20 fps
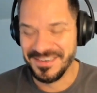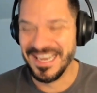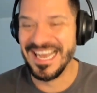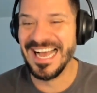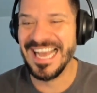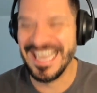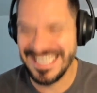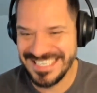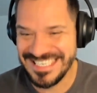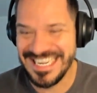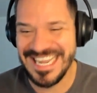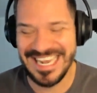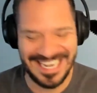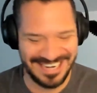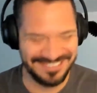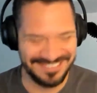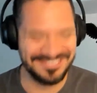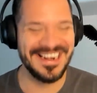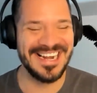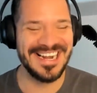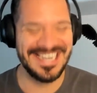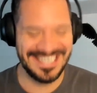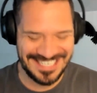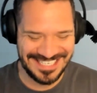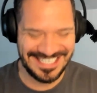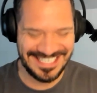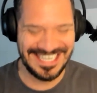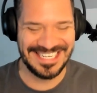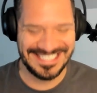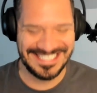Well, yeah, I
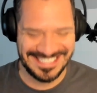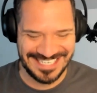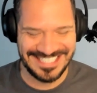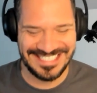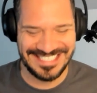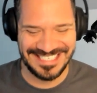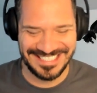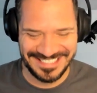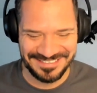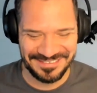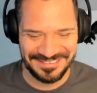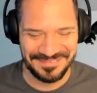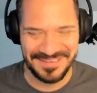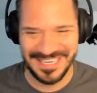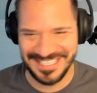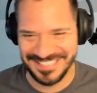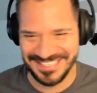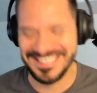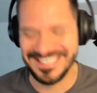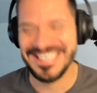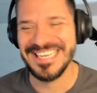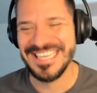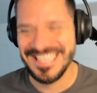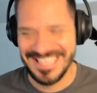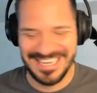did leave it back in.